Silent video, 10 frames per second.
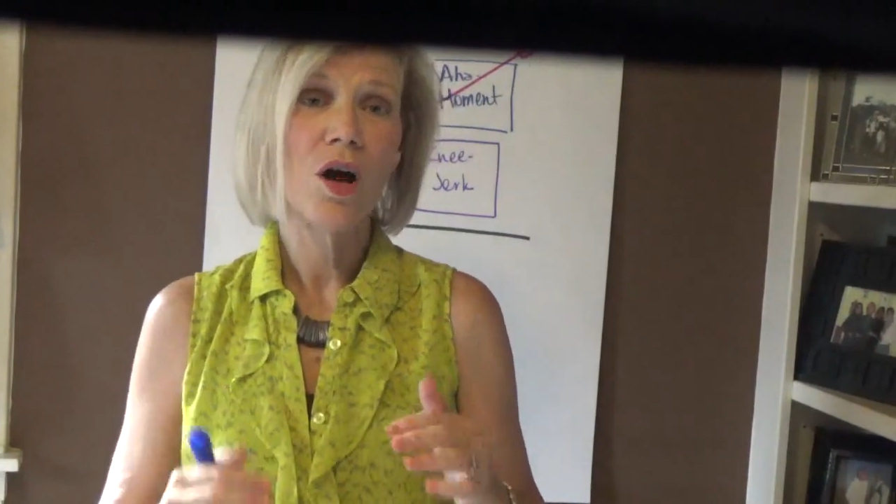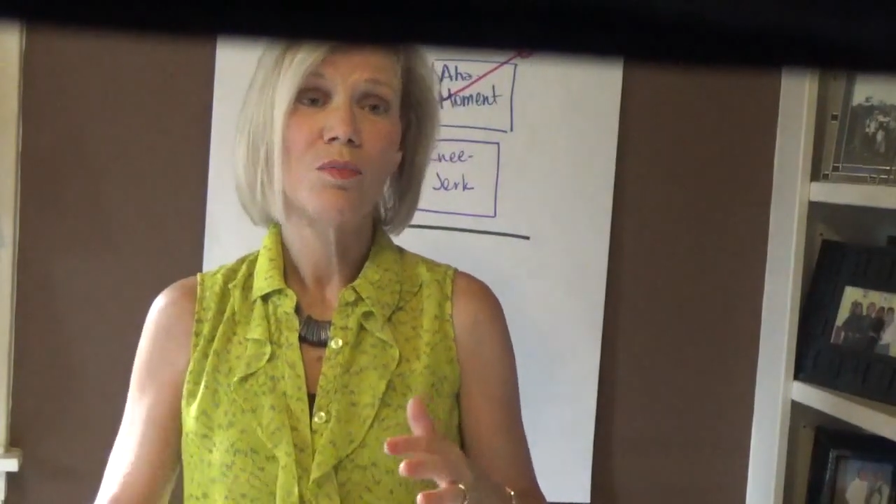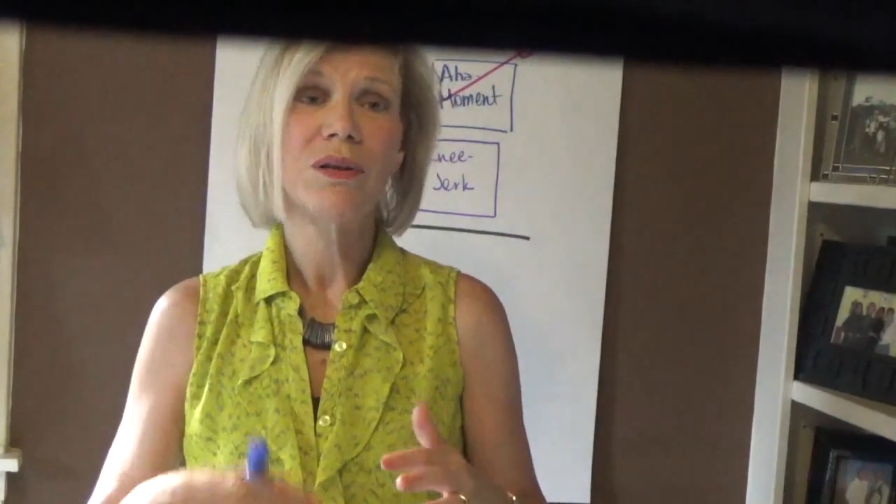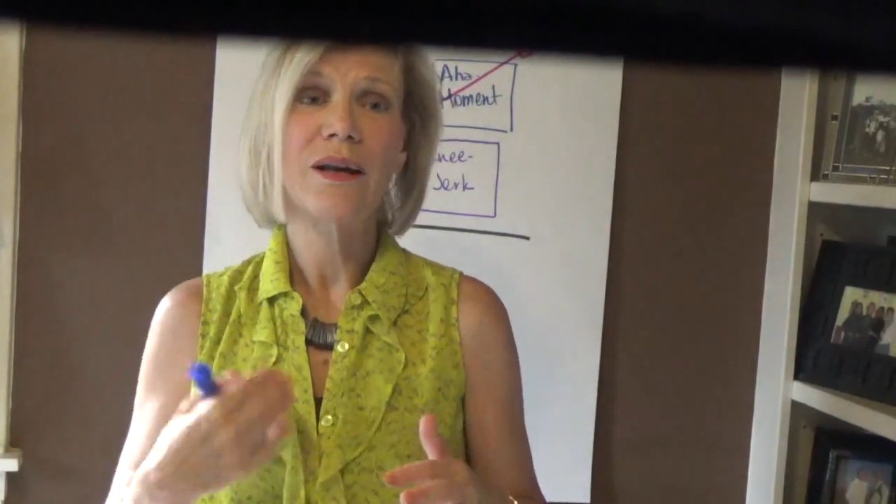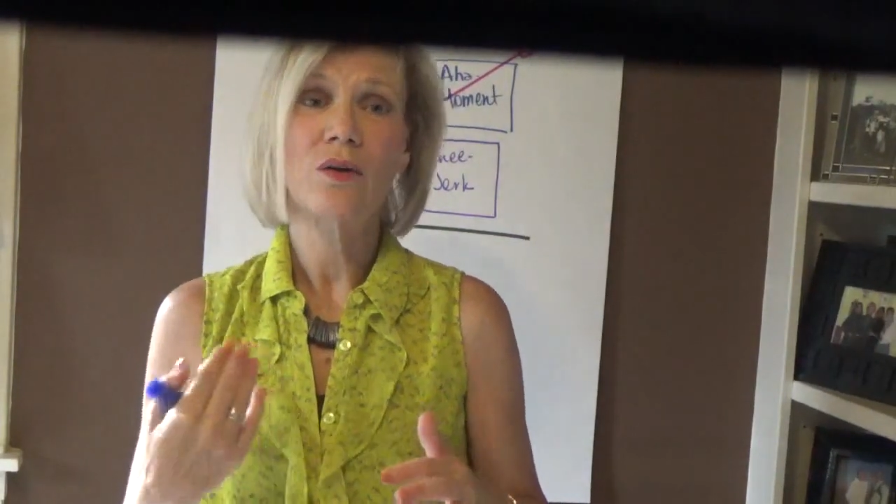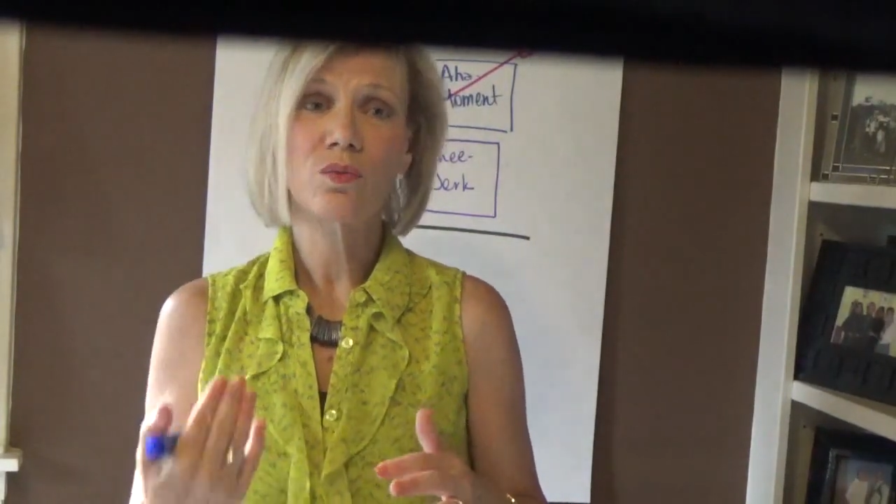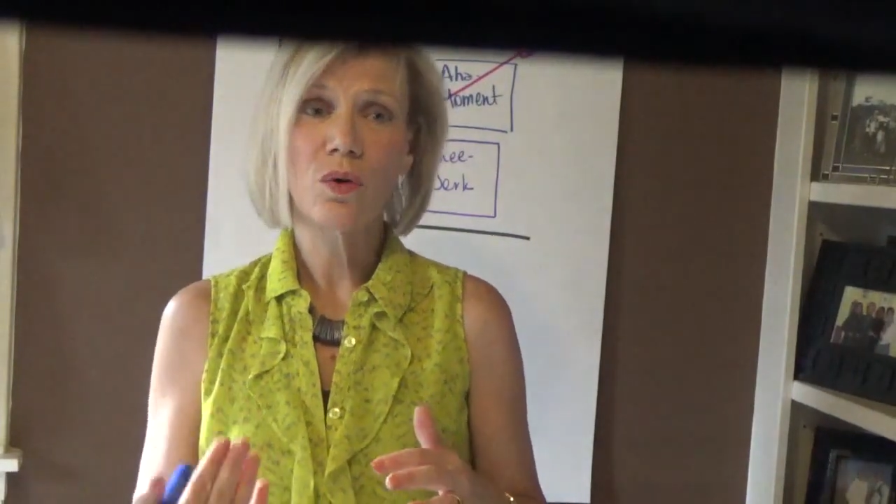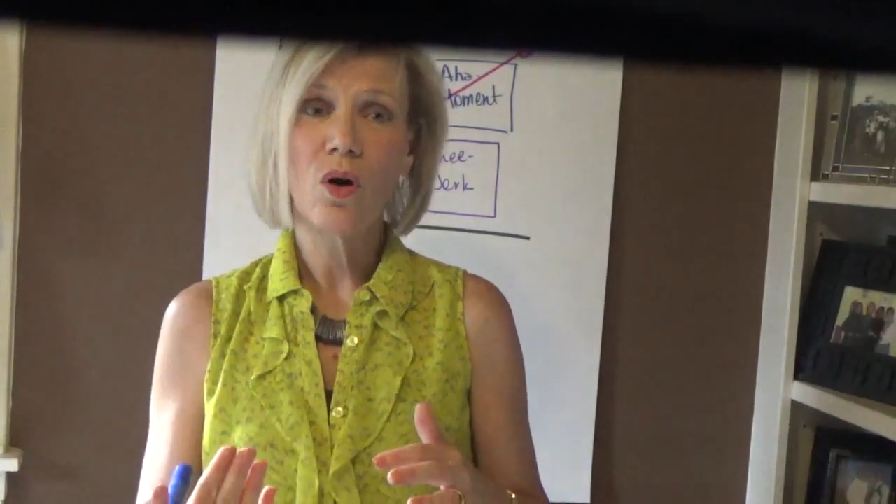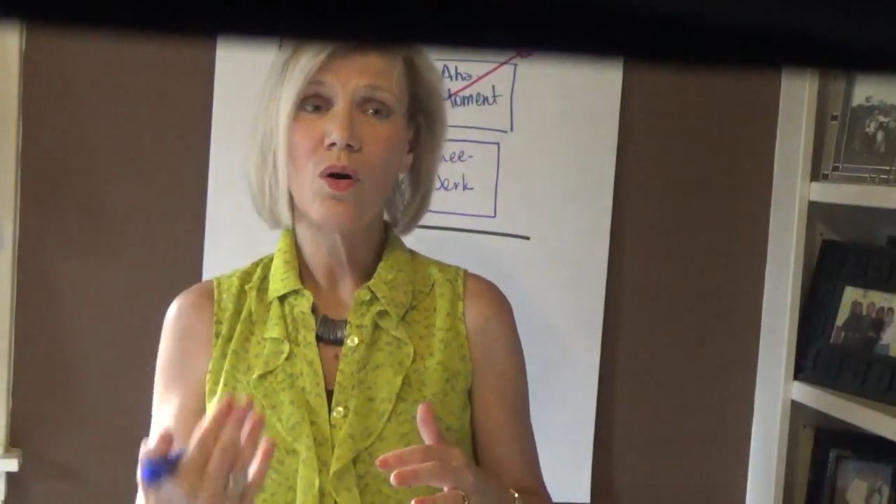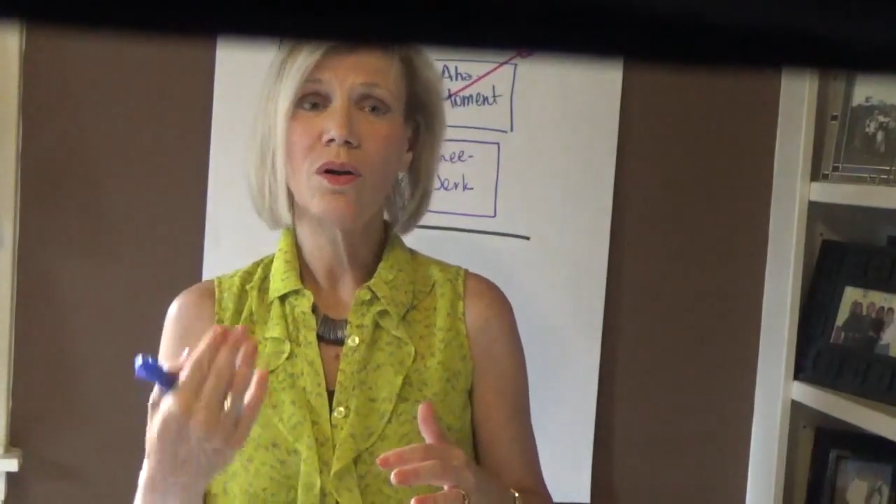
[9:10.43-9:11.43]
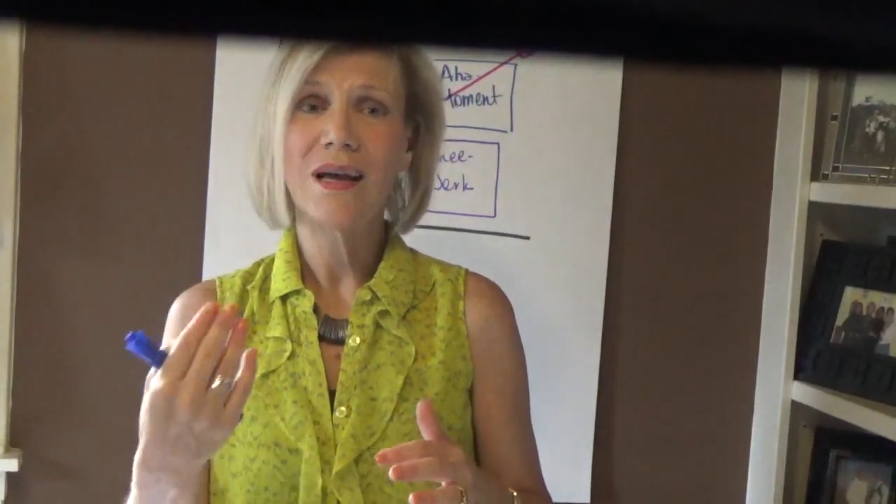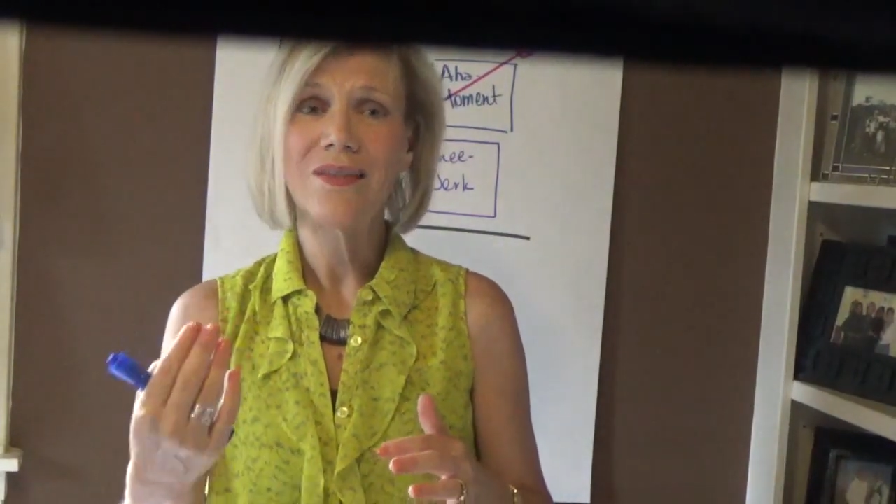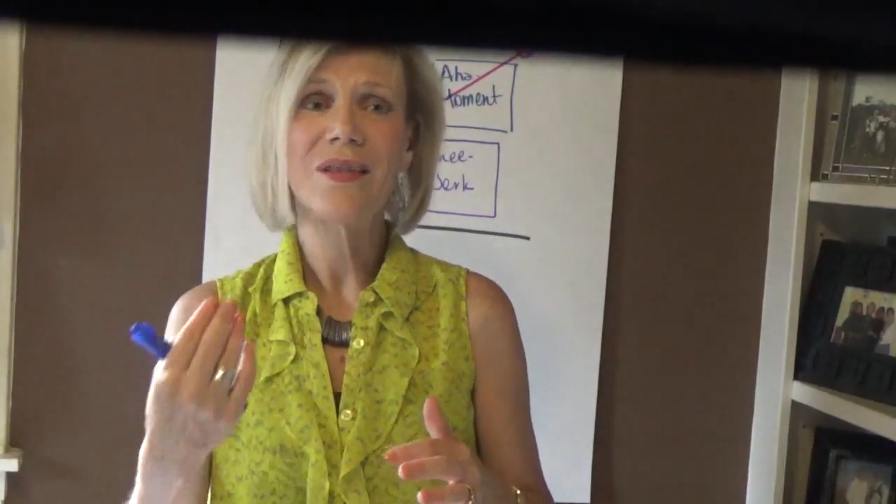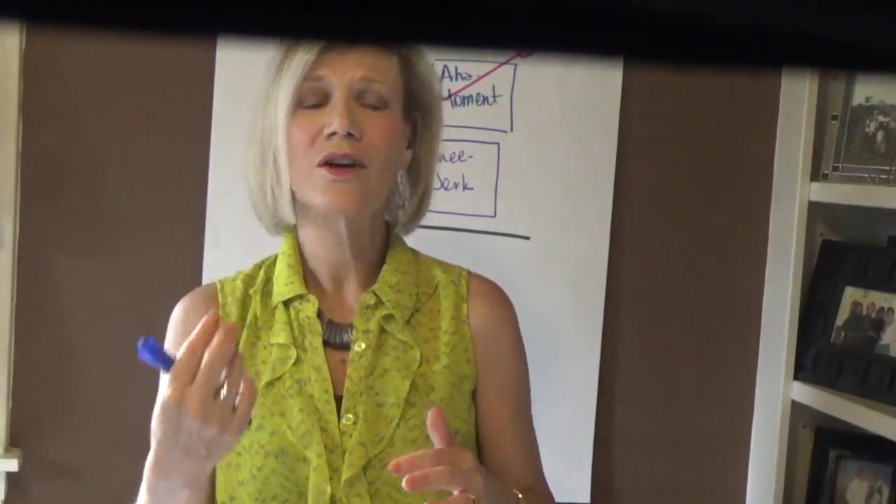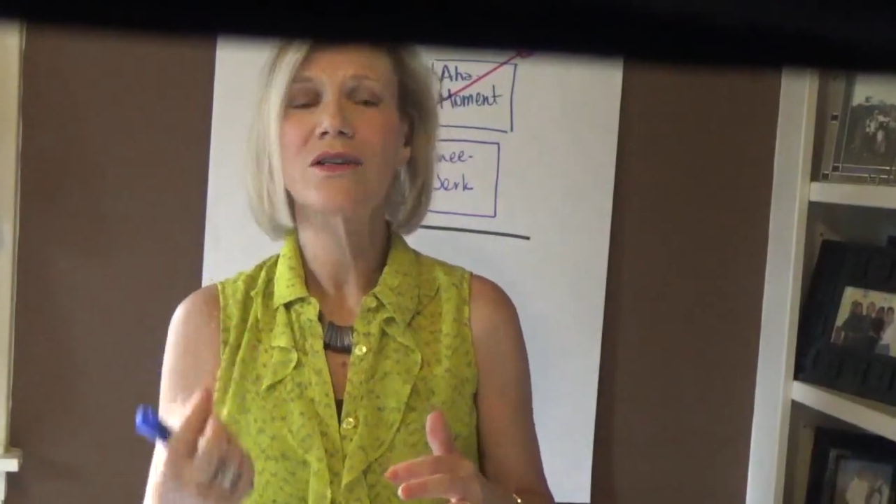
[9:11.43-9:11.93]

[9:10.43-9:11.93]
played a role in their